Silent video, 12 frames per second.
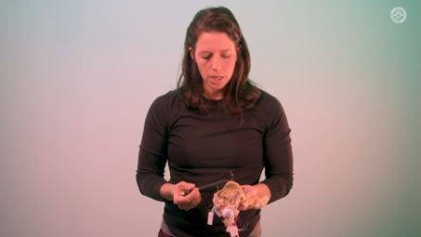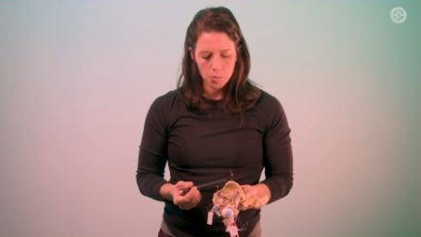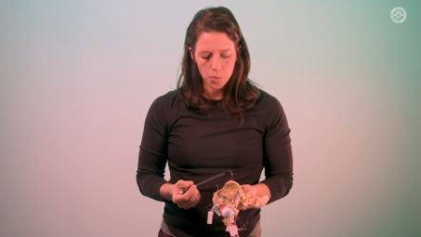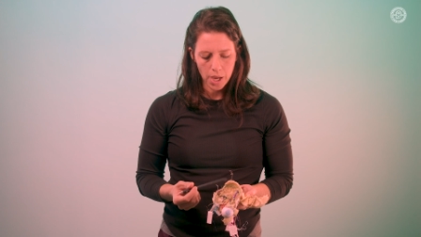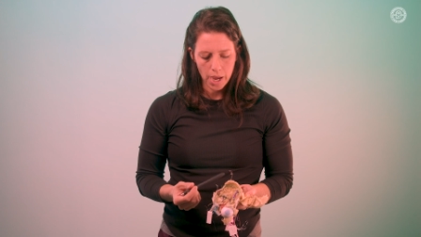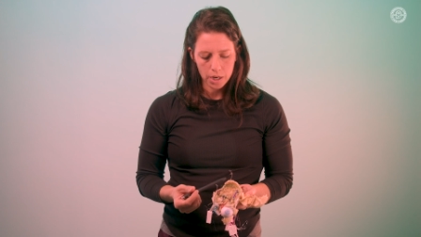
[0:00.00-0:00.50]

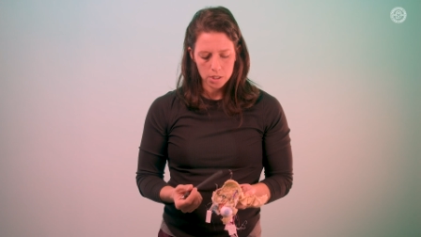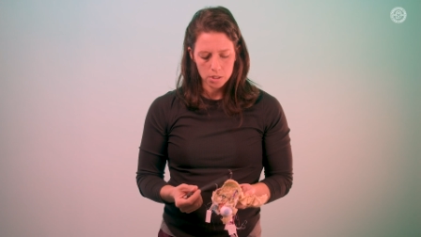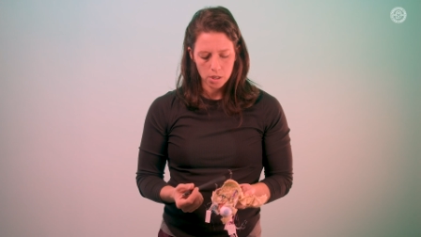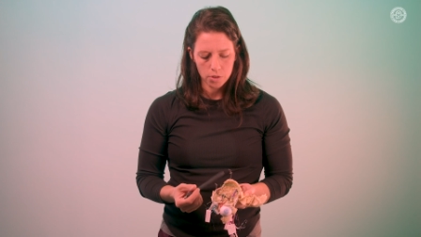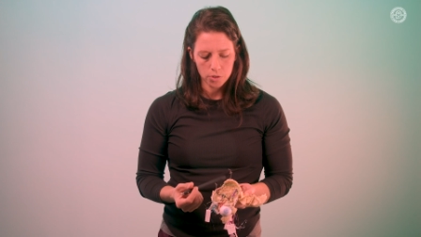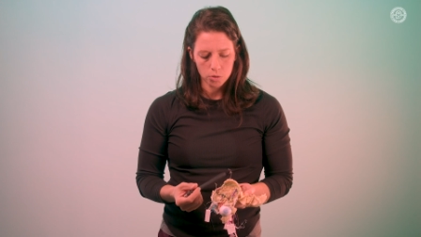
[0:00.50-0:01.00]
impact
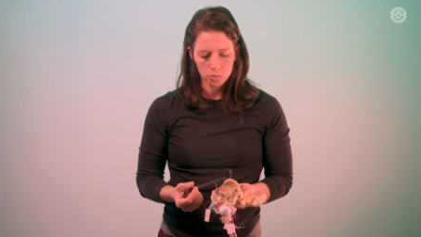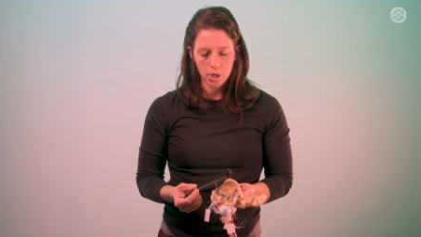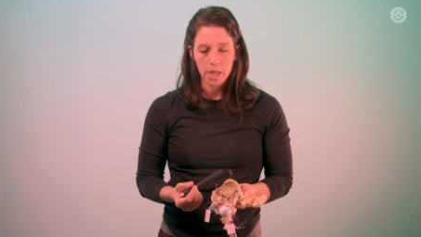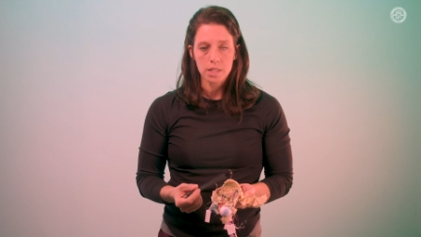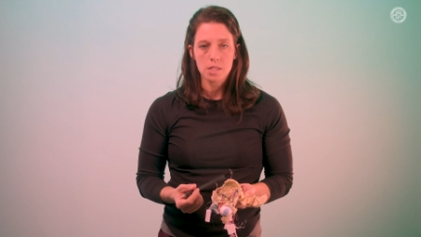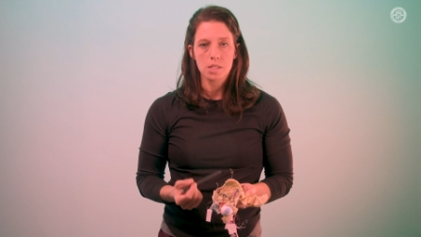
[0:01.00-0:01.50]
on the
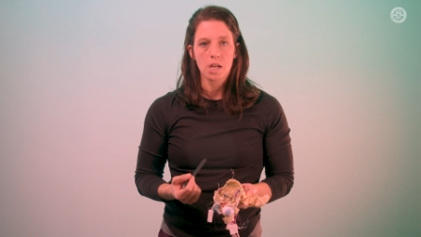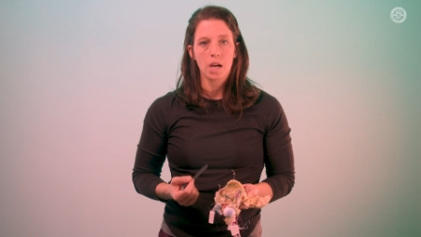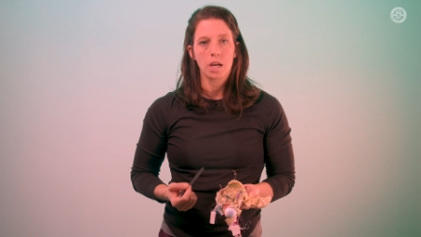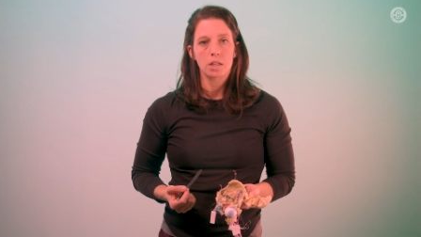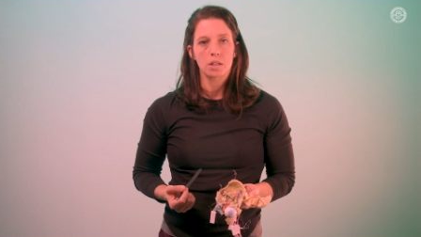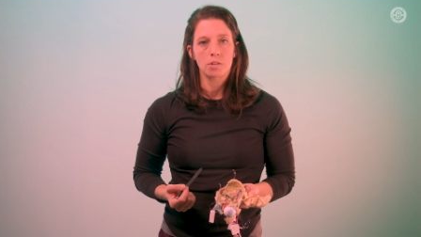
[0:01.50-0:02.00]
right
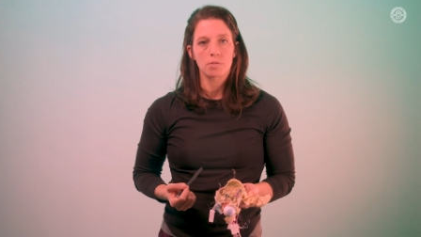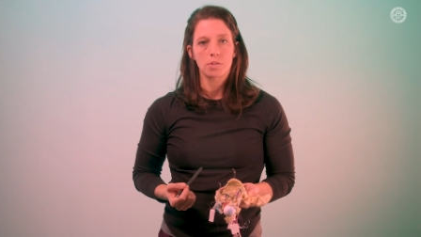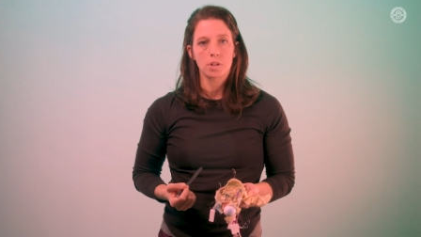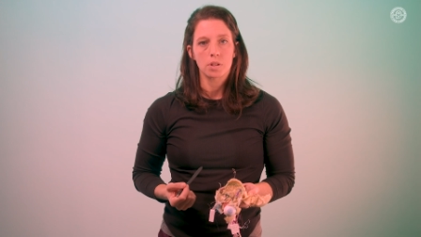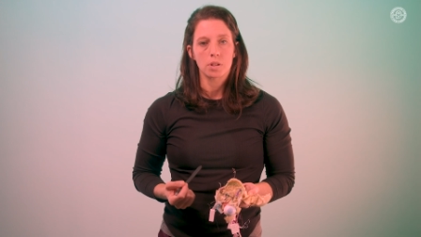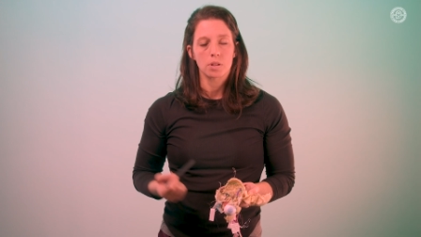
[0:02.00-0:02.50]
side of
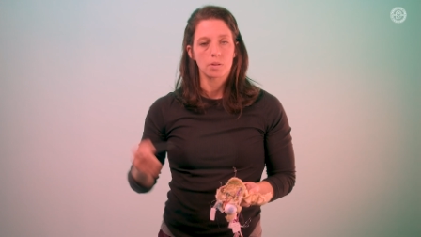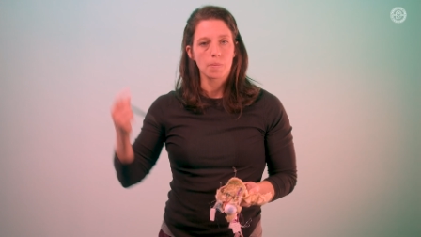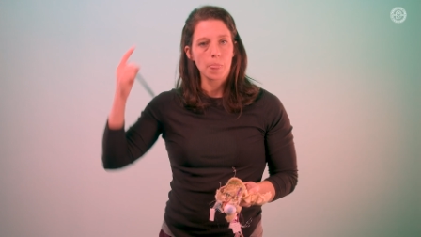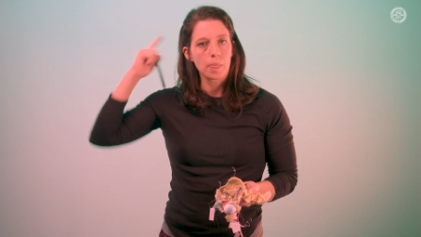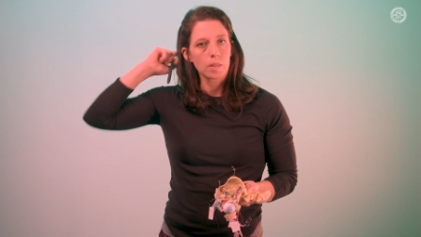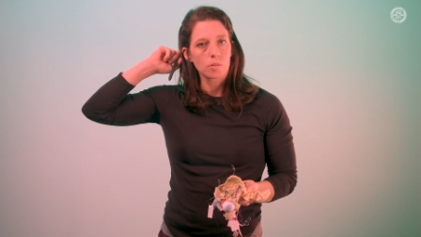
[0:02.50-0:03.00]
the
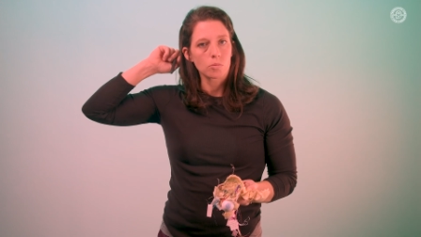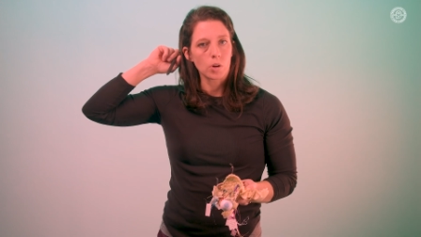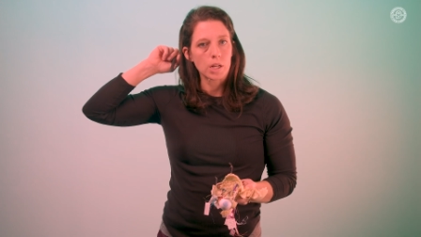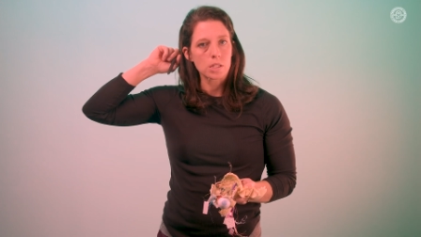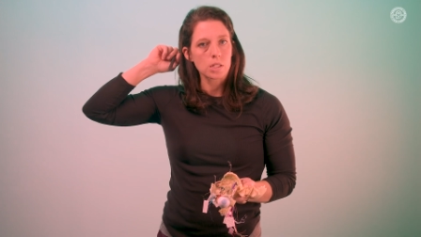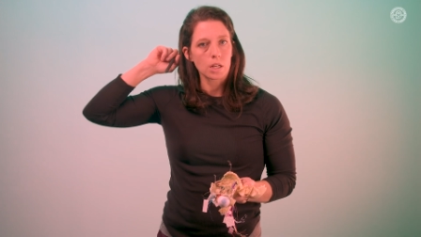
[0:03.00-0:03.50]

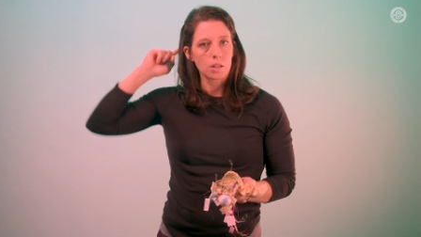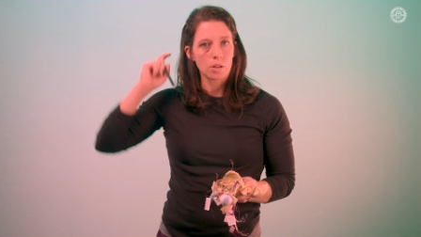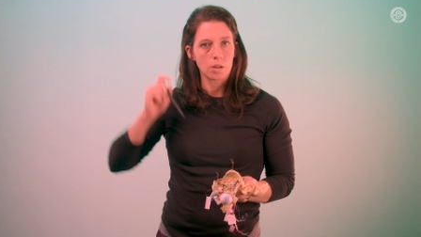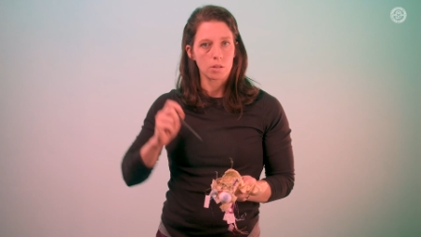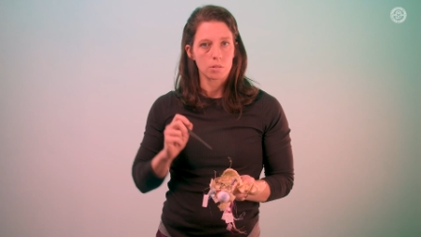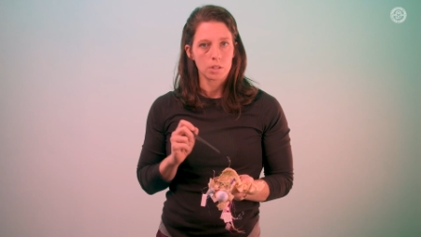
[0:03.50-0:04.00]
right side of
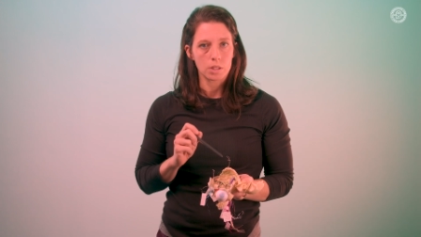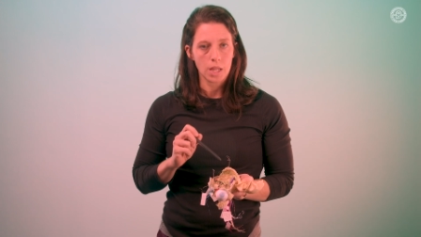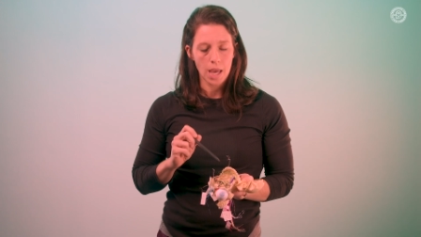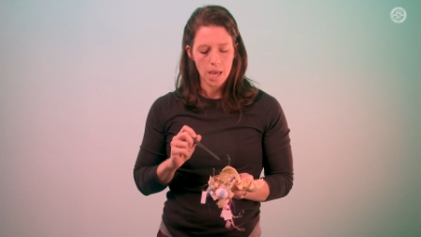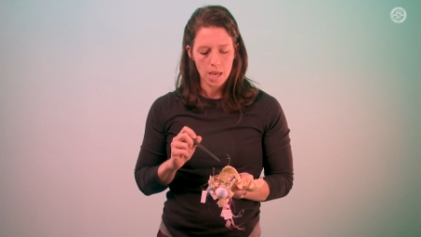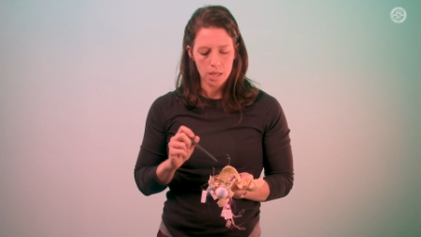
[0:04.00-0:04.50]
the
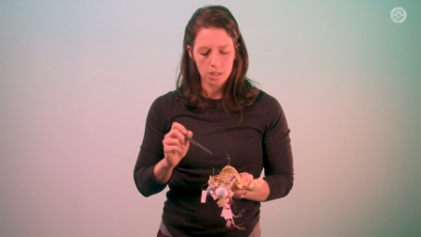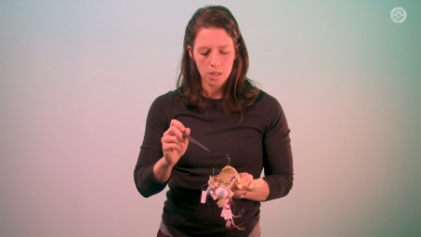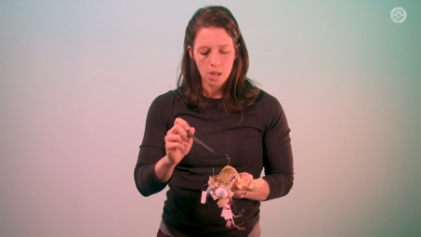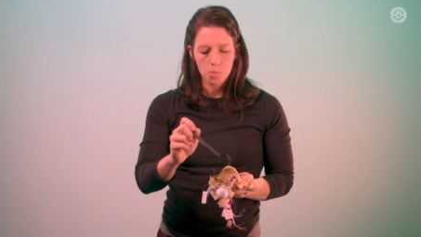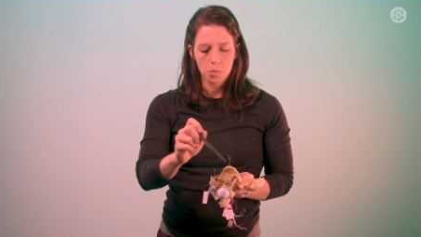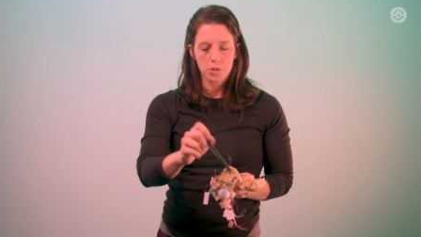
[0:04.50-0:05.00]
head,
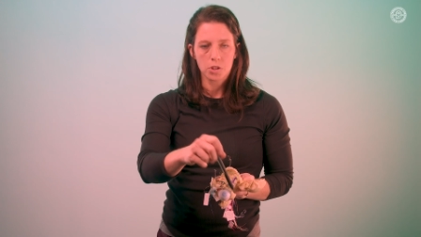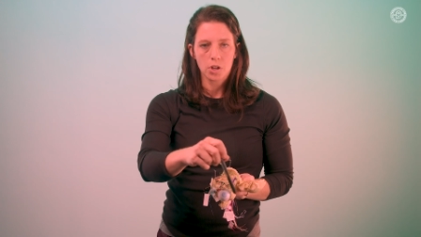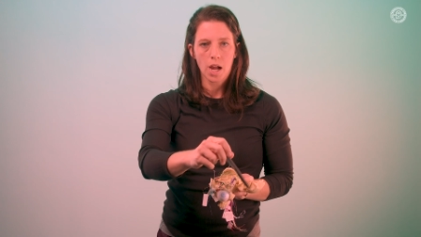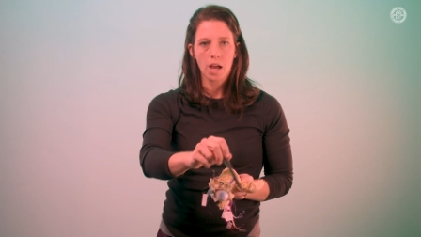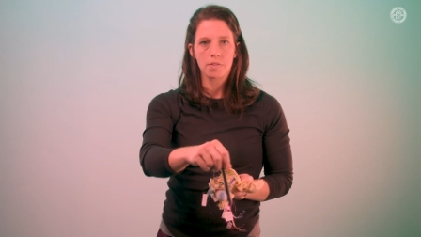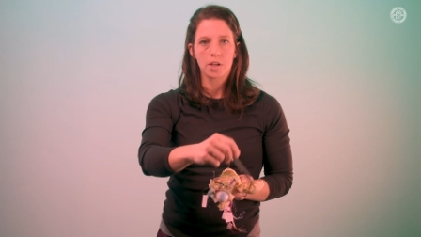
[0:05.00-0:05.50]
but they're
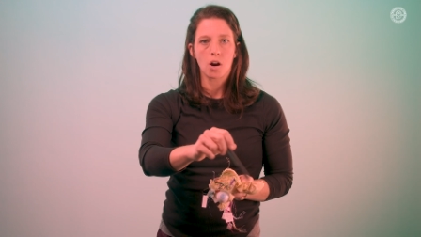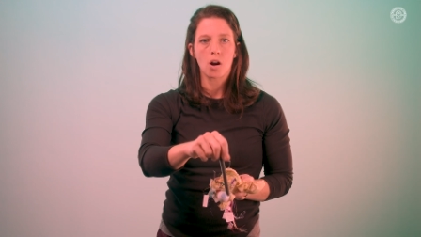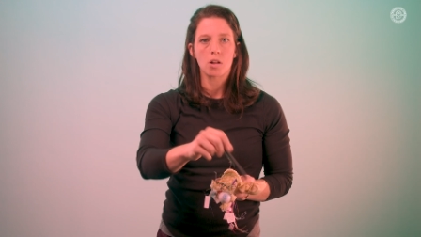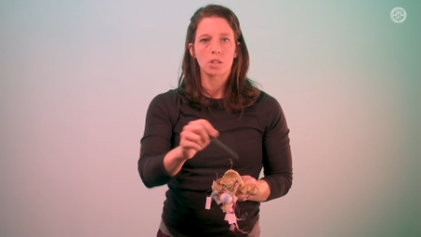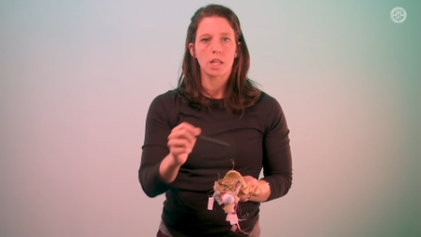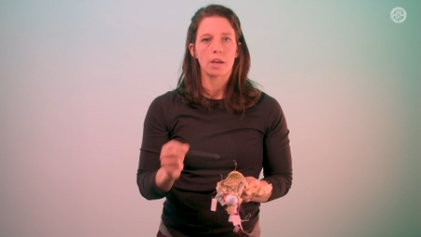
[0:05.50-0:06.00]
having
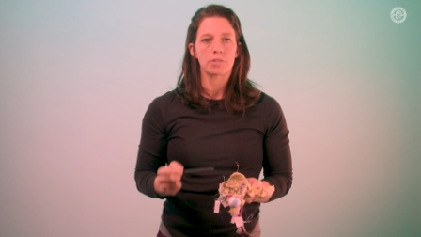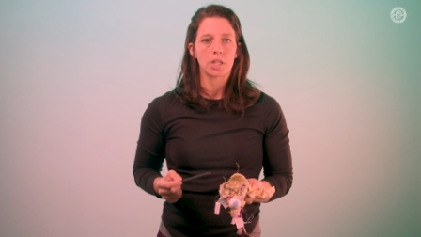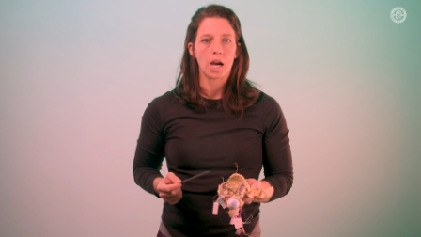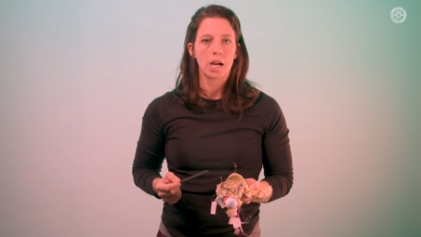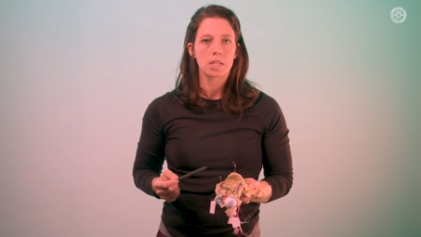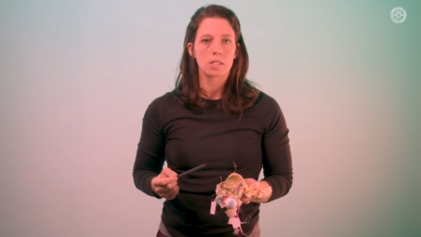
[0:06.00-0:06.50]
all left
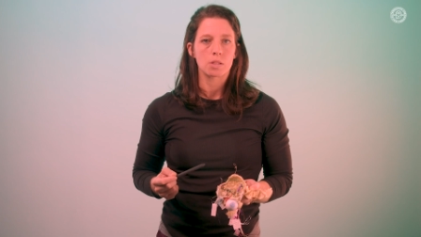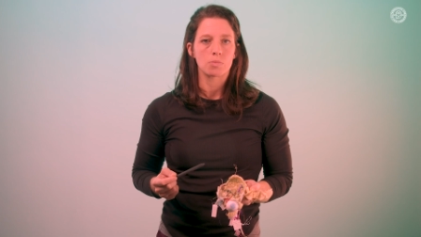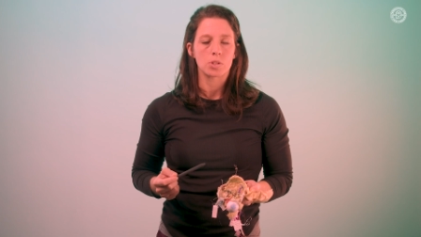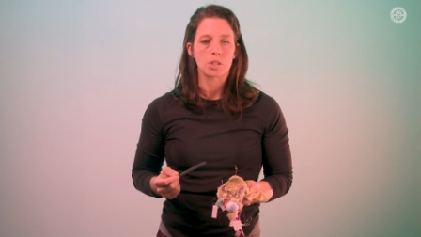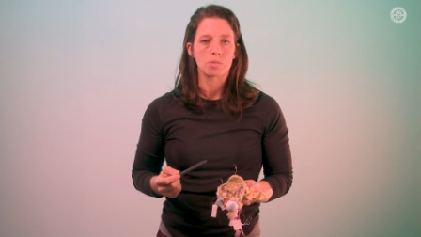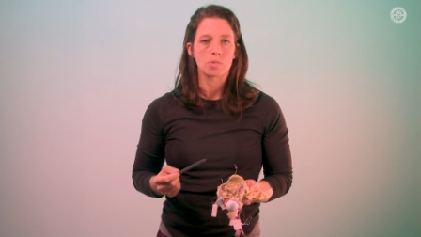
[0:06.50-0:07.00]
eye
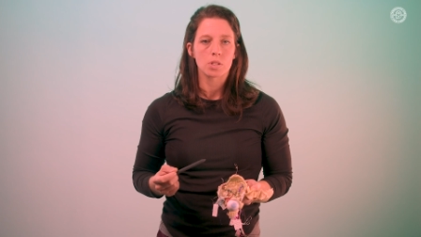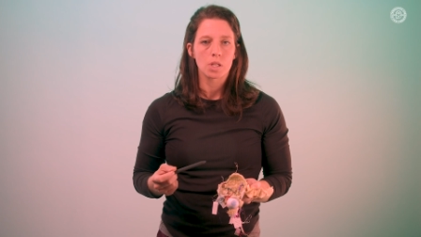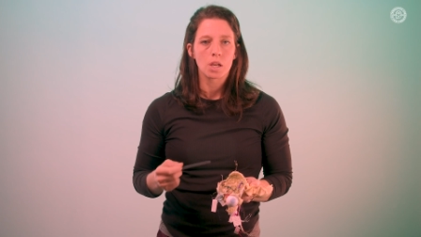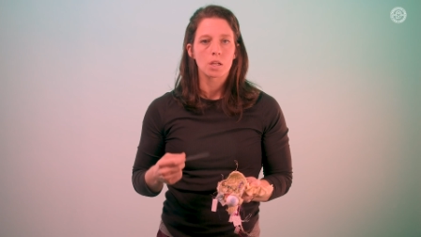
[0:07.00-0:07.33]
symptoms.